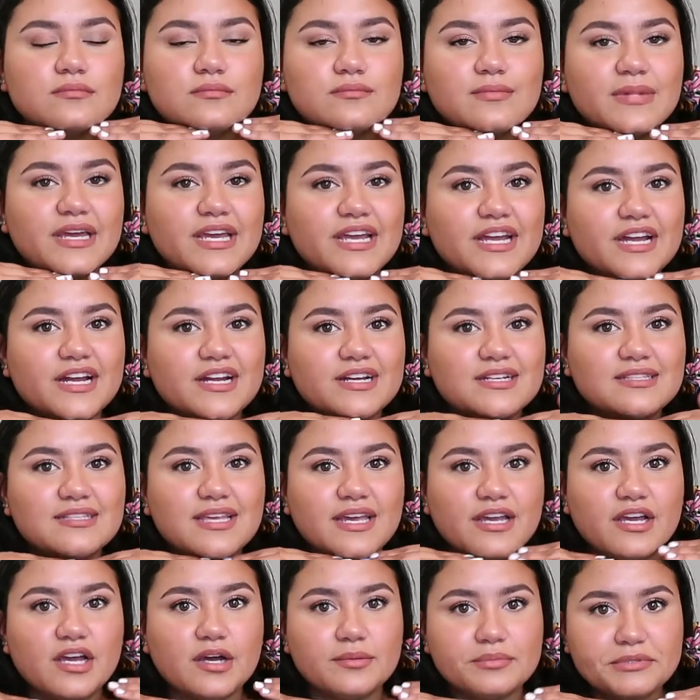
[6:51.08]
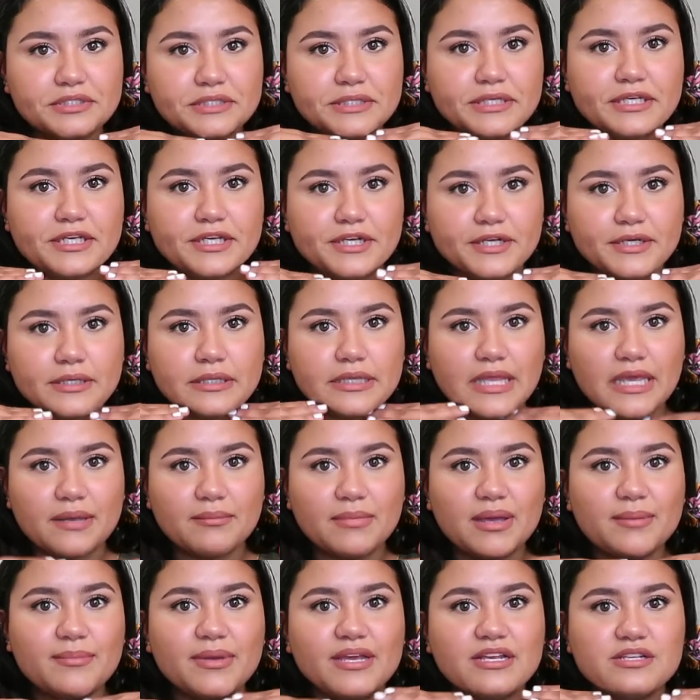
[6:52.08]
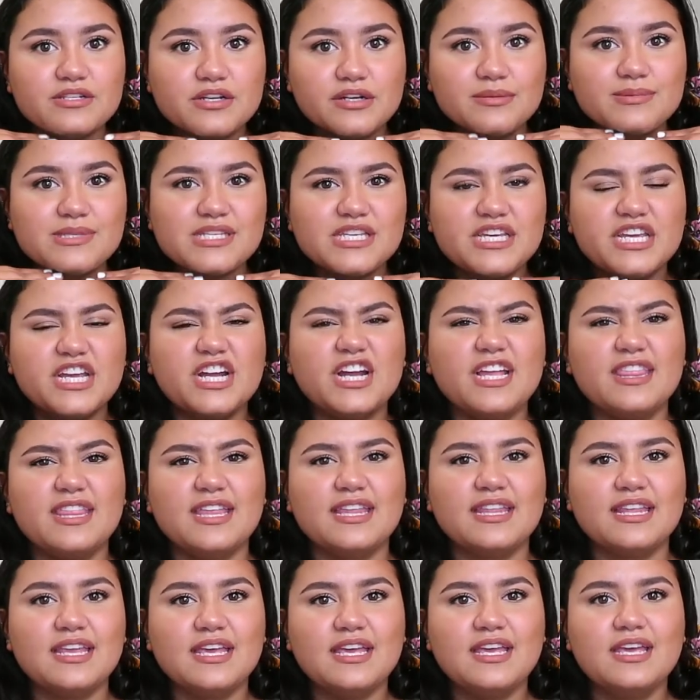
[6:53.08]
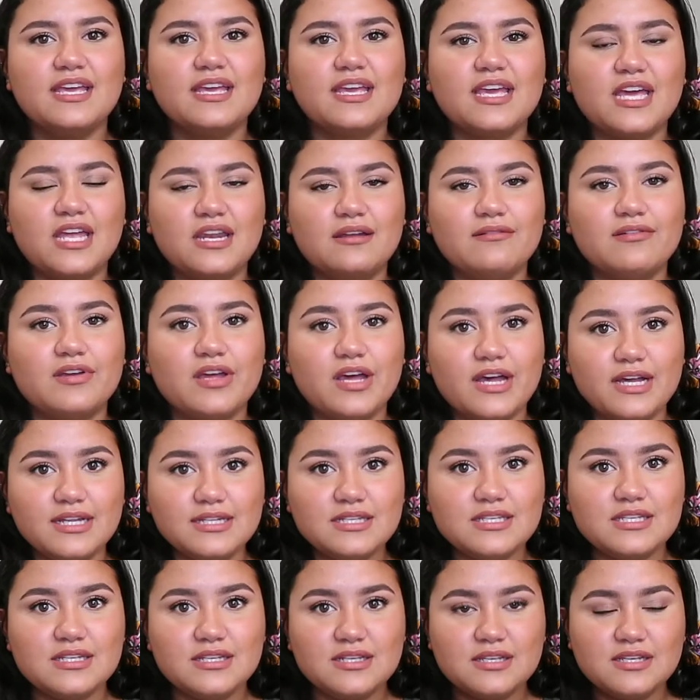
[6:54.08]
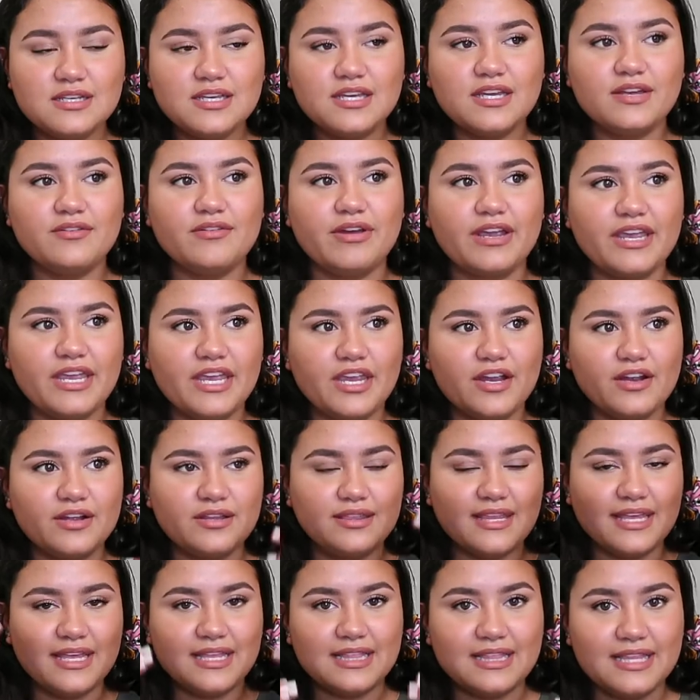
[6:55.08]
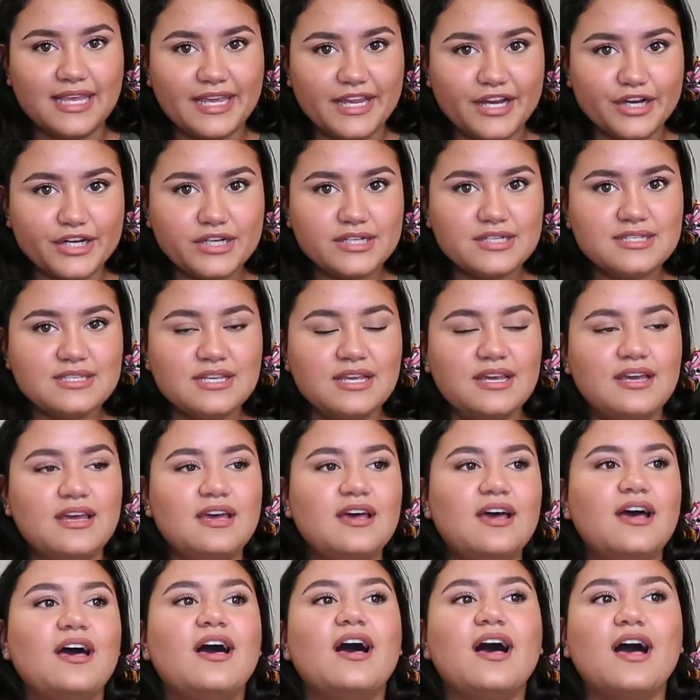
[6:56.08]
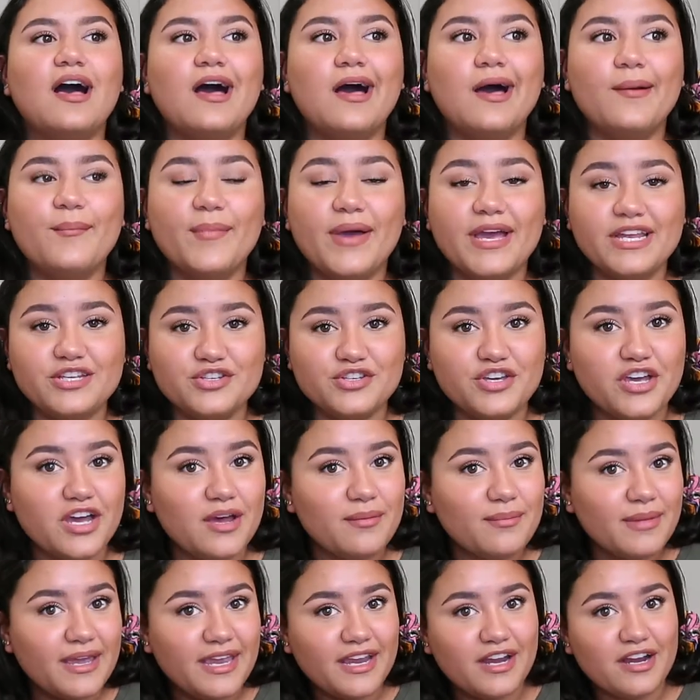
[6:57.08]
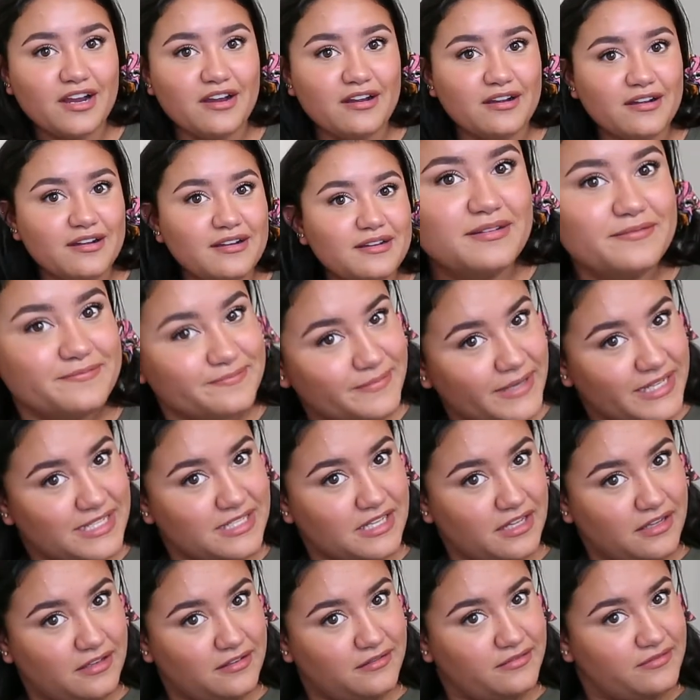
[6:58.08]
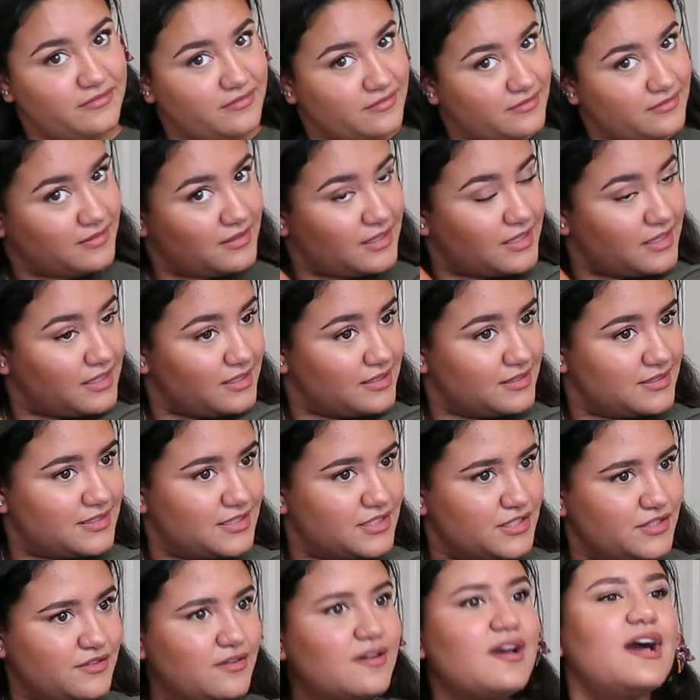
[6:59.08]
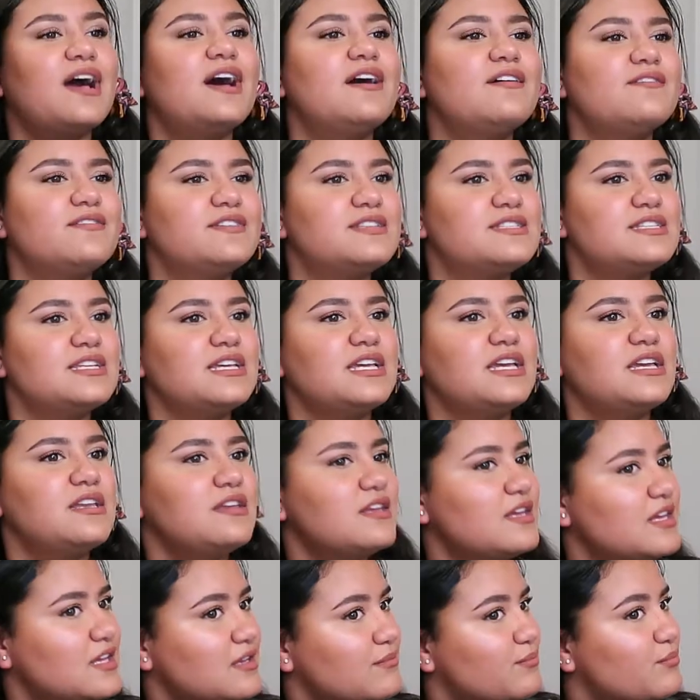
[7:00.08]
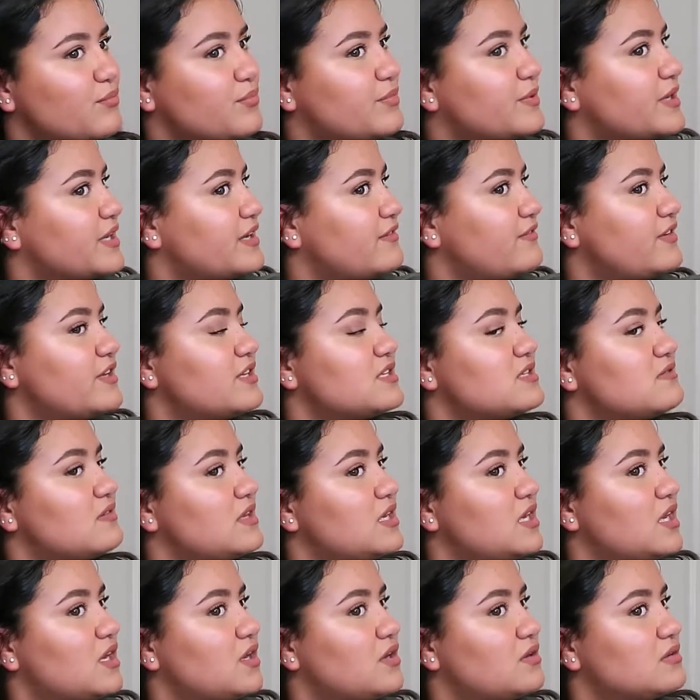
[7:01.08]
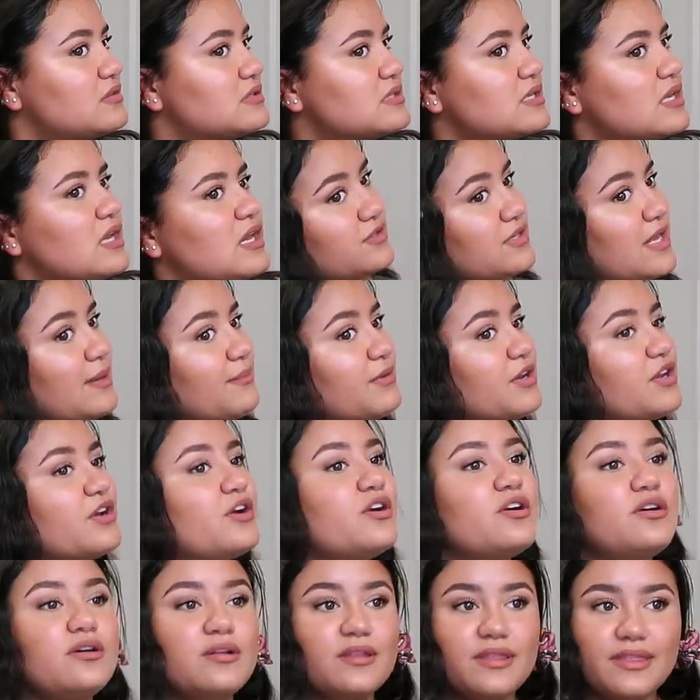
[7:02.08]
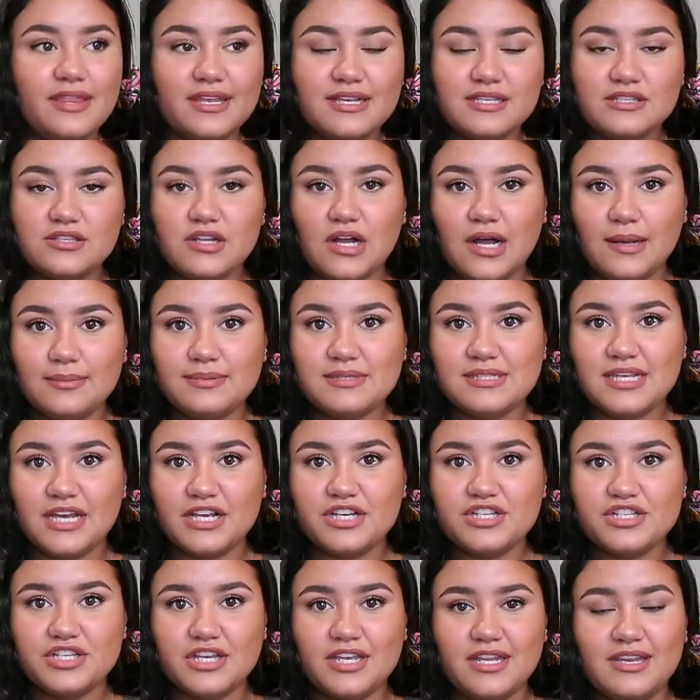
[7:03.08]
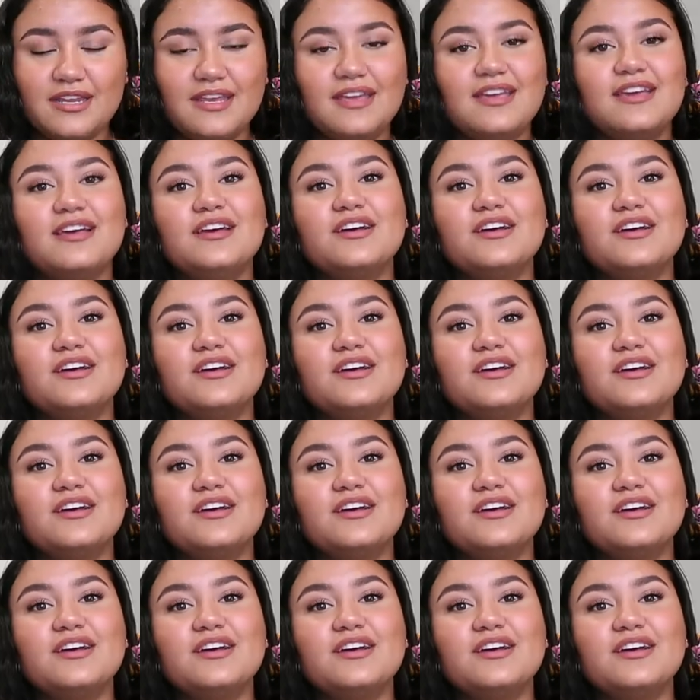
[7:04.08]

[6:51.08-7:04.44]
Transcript: my hair is like up to here, like my bangs are up to here, and then kind of cut right here in like layers. I do cut my hair myself, as you have seen in previous videos. So I'm gonna curl this top section.